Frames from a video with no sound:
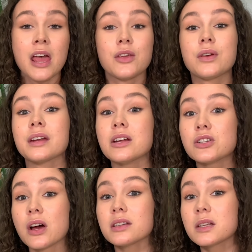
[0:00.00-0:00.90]
You can
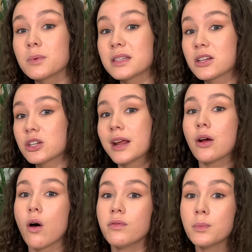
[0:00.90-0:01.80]
adjust the positioning
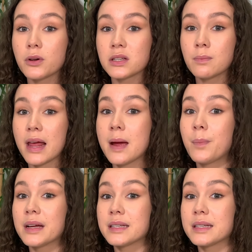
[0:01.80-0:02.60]
of the bottom plate by